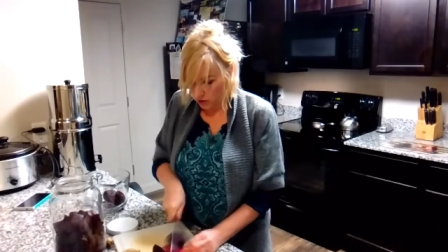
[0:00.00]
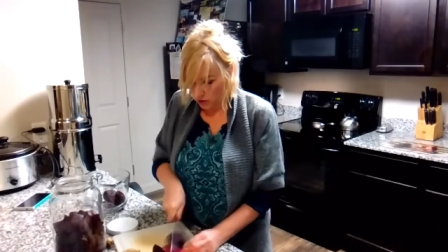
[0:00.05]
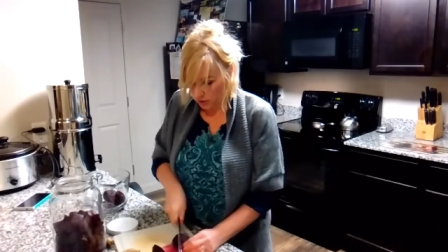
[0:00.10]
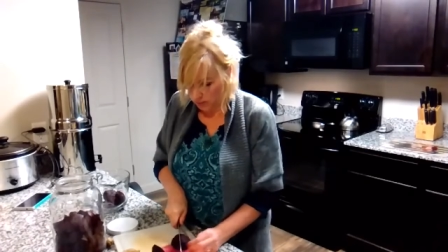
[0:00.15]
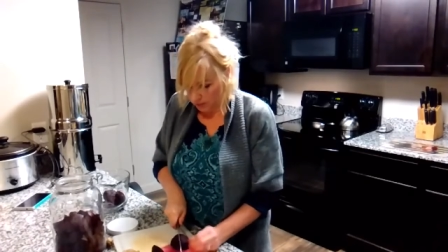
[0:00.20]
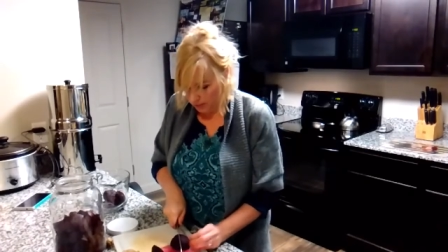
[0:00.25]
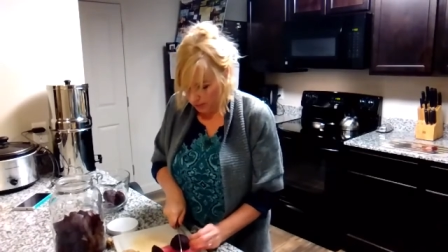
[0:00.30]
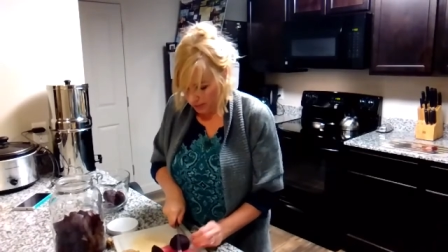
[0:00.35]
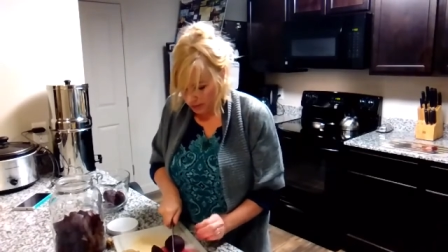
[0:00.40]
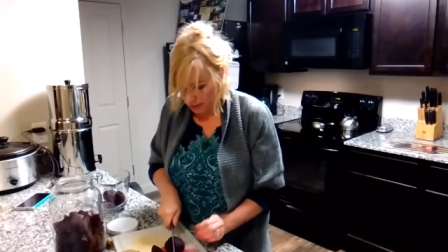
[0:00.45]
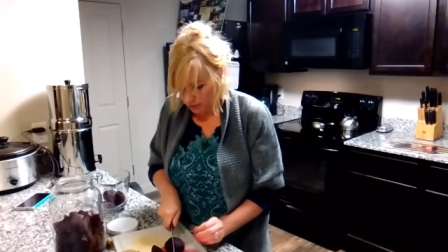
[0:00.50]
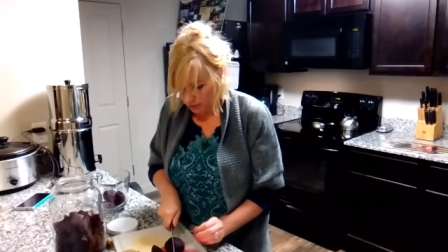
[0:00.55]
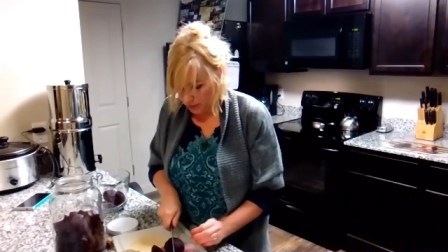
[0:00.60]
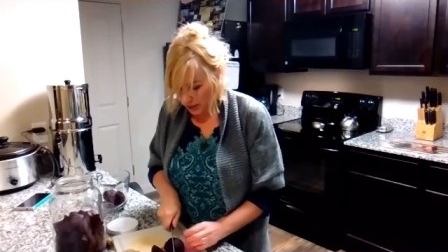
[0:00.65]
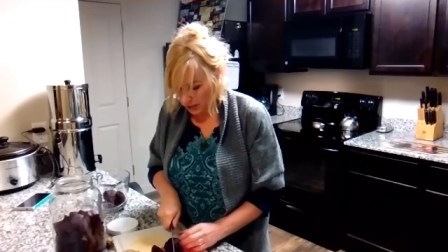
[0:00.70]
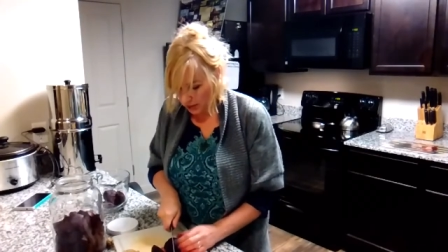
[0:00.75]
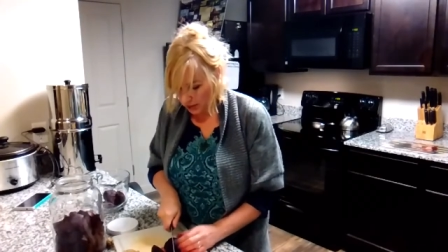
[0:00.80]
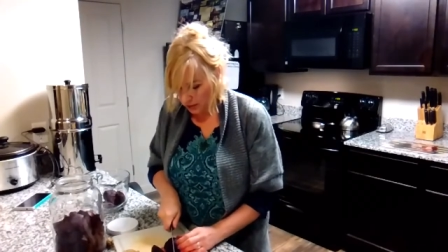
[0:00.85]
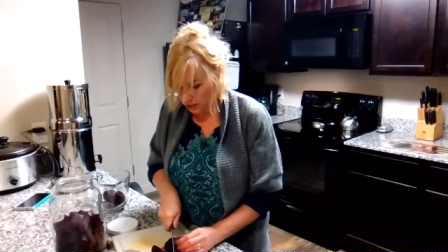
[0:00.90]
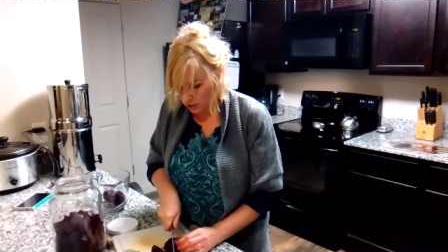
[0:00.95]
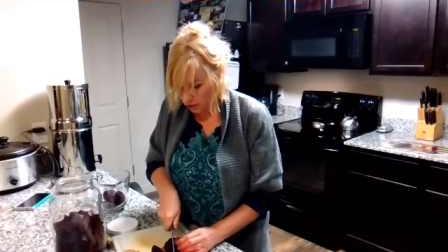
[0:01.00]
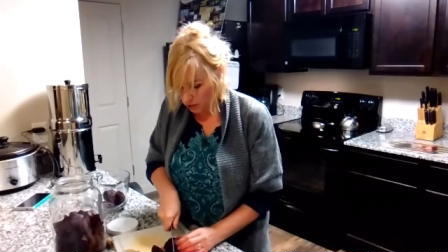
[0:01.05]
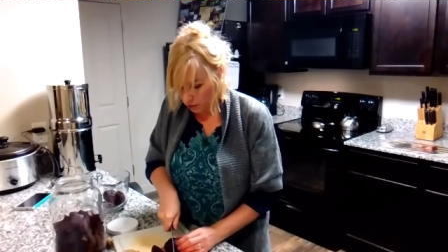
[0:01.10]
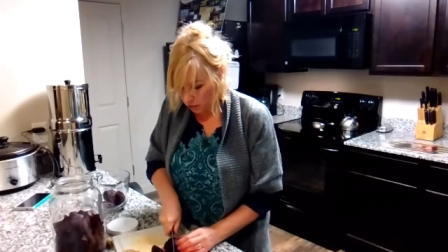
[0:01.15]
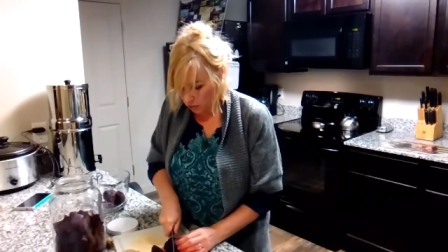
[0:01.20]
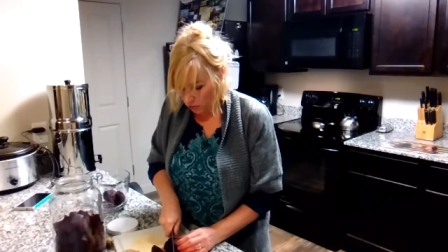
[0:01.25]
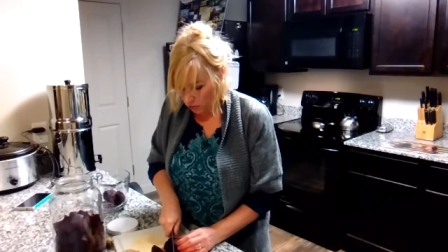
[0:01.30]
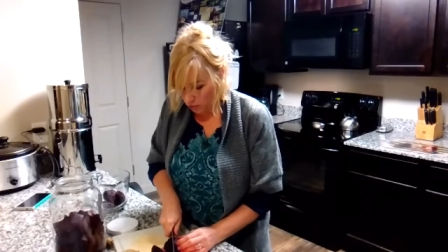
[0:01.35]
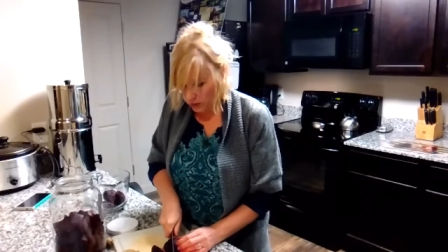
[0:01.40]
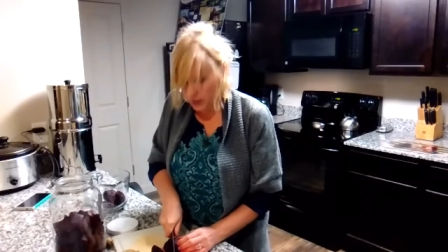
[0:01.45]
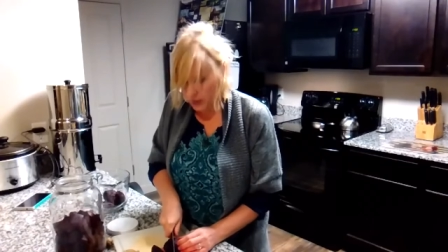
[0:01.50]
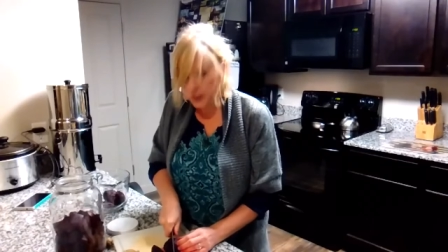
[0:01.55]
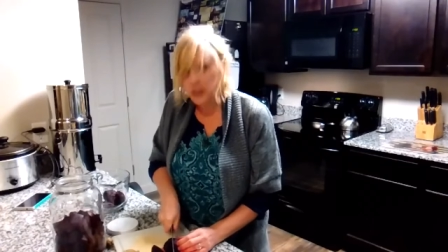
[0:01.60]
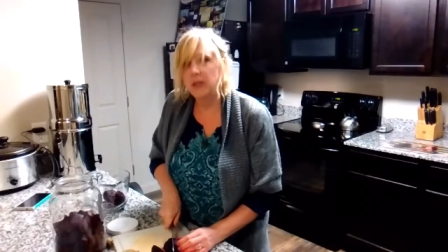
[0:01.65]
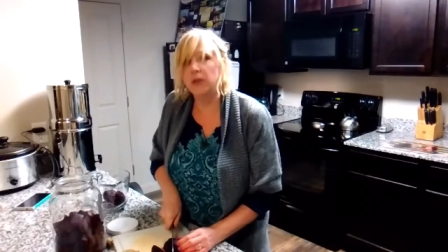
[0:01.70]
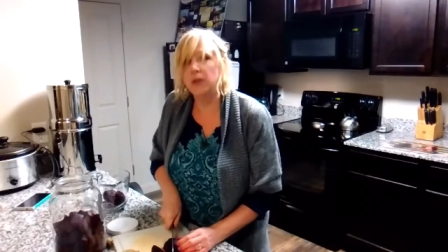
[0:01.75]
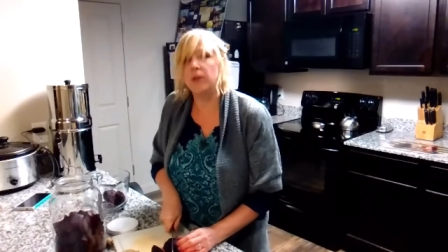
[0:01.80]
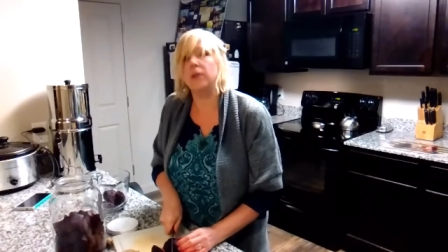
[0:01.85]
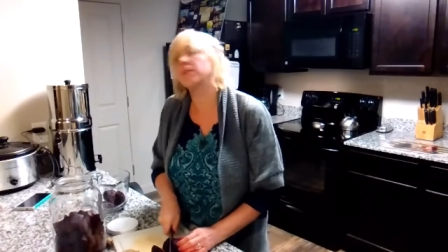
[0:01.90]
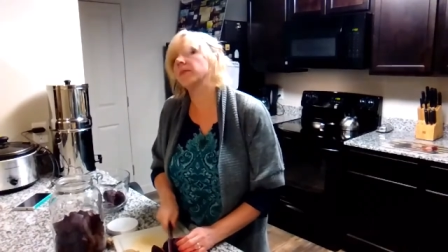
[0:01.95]
It smells really
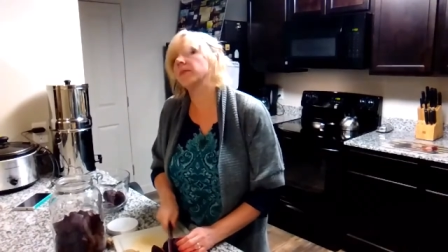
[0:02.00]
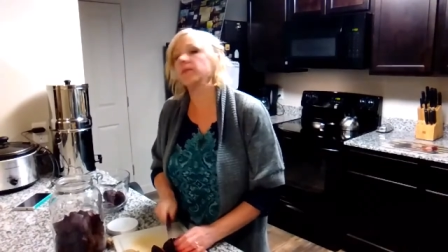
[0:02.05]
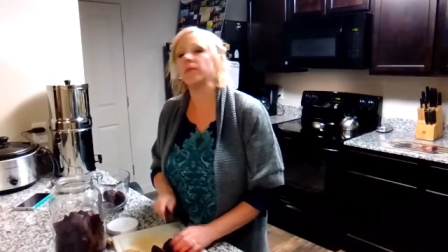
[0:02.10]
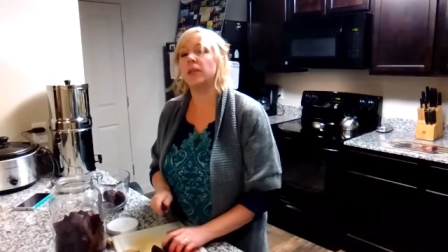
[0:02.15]
good.